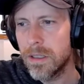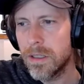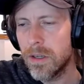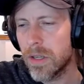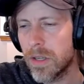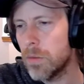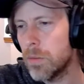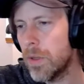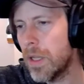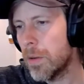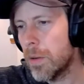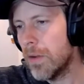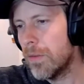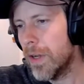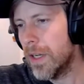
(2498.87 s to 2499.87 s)
Okay, well, anyway,
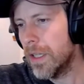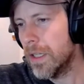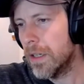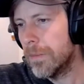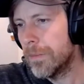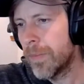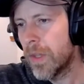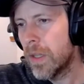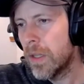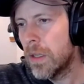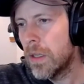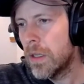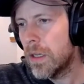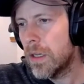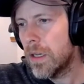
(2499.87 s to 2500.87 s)
I'll find it later.
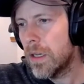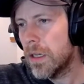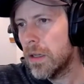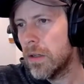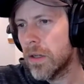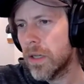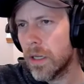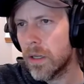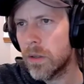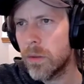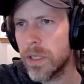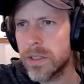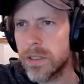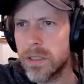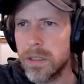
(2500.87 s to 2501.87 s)
Okay,
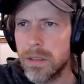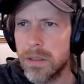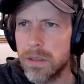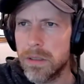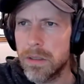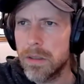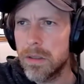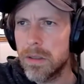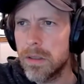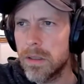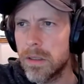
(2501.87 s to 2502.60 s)
question.